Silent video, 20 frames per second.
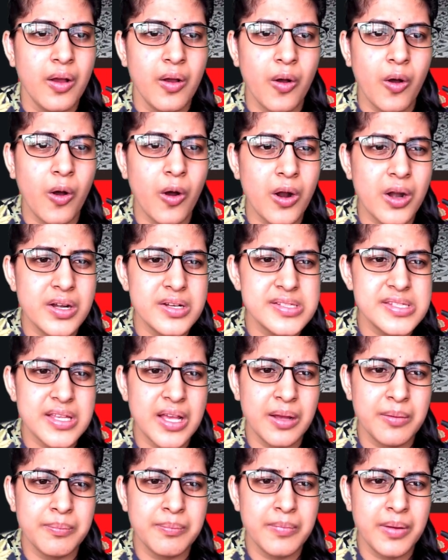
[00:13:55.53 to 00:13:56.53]
or
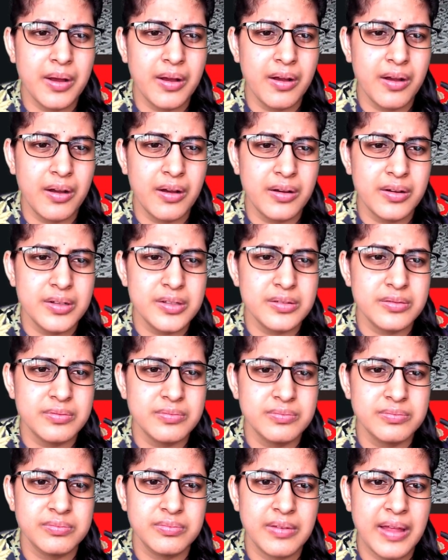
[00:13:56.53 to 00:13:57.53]
some uh,
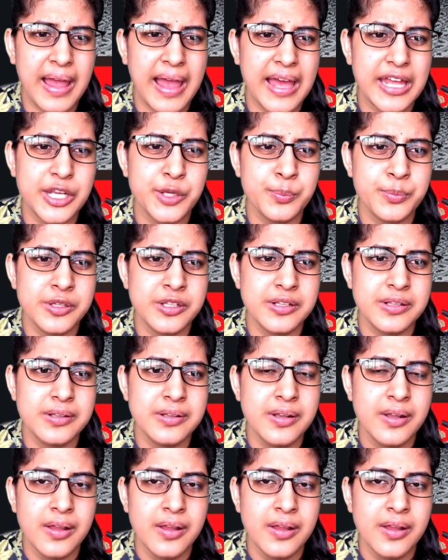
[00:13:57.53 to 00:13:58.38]
animal